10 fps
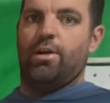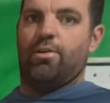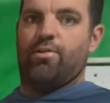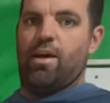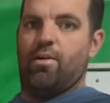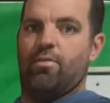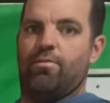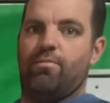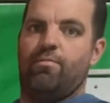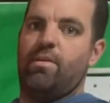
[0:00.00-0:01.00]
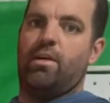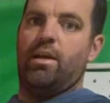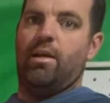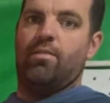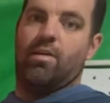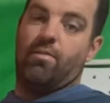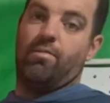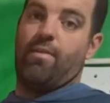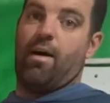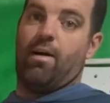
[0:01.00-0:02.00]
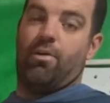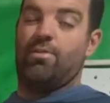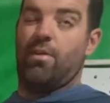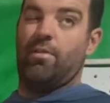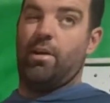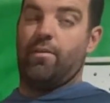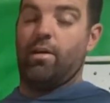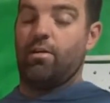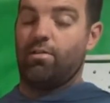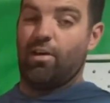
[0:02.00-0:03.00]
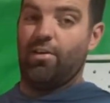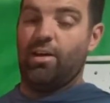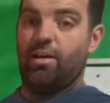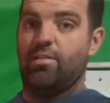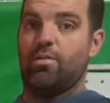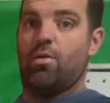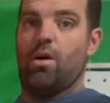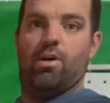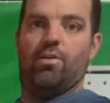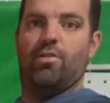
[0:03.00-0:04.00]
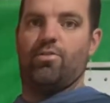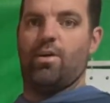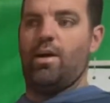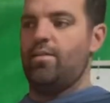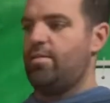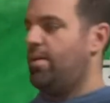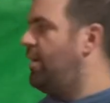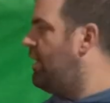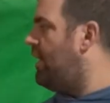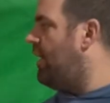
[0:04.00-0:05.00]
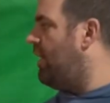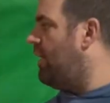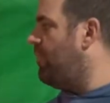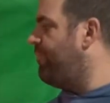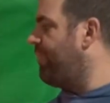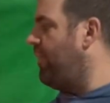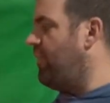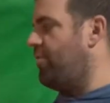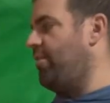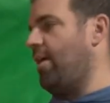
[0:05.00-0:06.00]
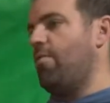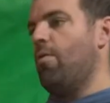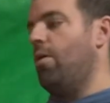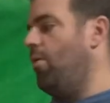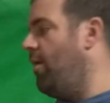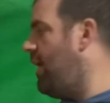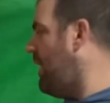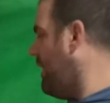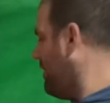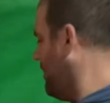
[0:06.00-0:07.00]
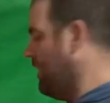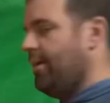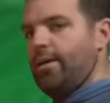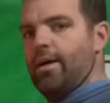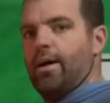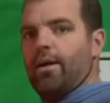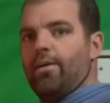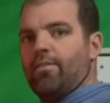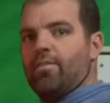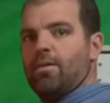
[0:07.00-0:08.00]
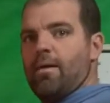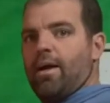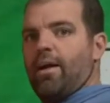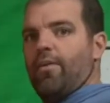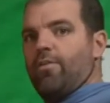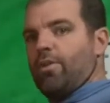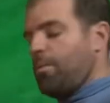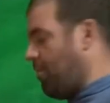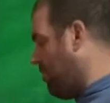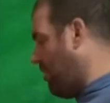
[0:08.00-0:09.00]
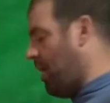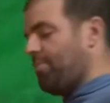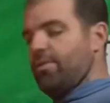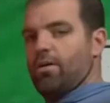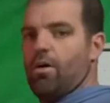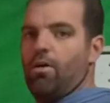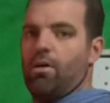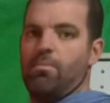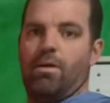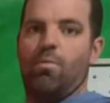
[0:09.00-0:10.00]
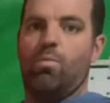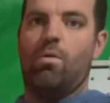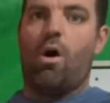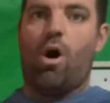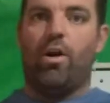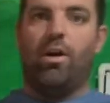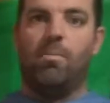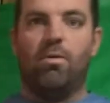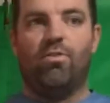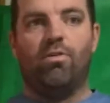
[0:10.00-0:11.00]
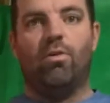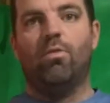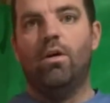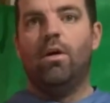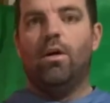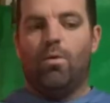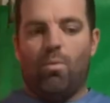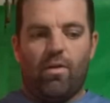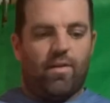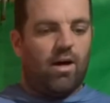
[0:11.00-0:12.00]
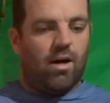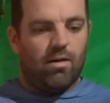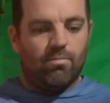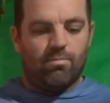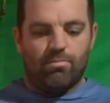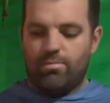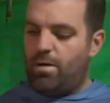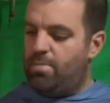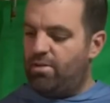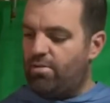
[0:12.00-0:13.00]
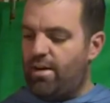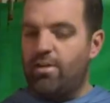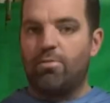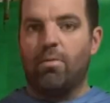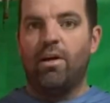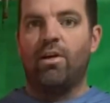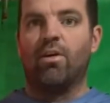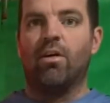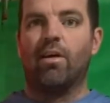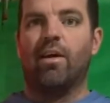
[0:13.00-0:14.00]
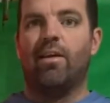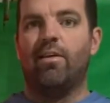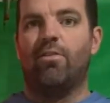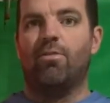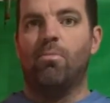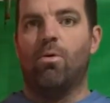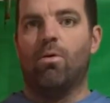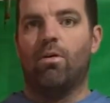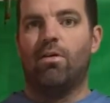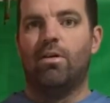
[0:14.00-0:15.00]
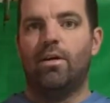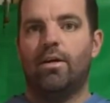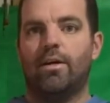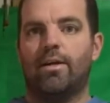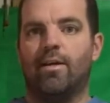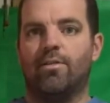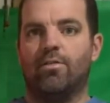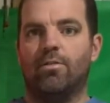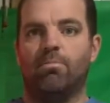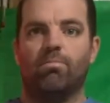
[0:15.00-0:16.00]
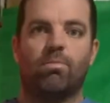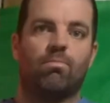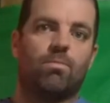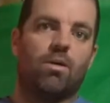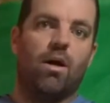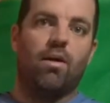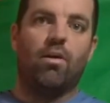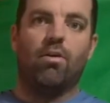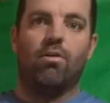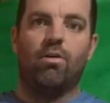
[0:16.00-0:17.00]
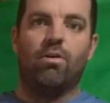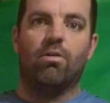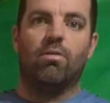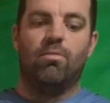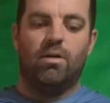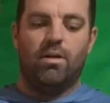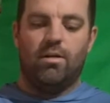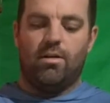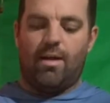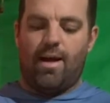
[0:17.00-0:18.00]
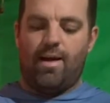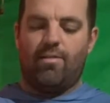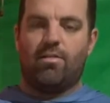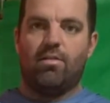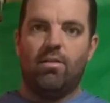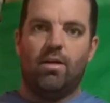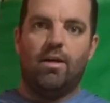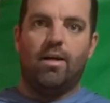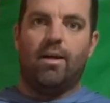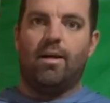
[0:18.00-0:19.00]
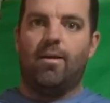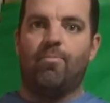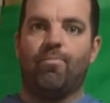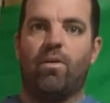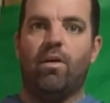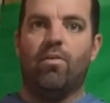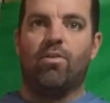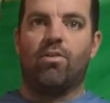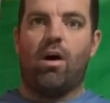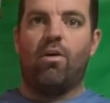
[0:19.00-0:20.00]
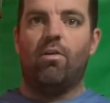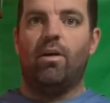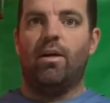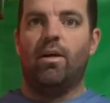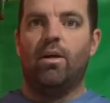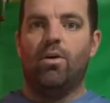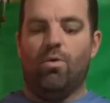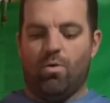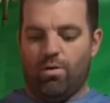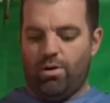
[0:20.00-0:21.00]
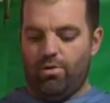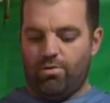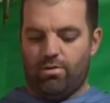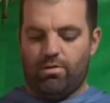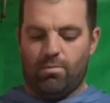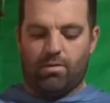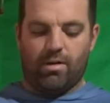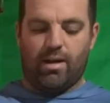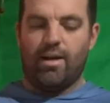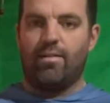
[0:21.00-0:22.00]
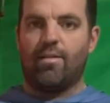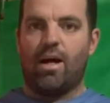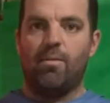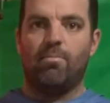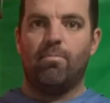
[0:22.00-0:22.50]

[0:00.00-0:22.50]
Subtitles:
standard 50, 75, or 70, I think, is LEDs, or 100 strands. This is like 408. You can see back here, there's a couple of props that are all going to be odd numbers. So with a pixel light display, you're going to get into more custom cutting your lights, either soldering or using some Click-It type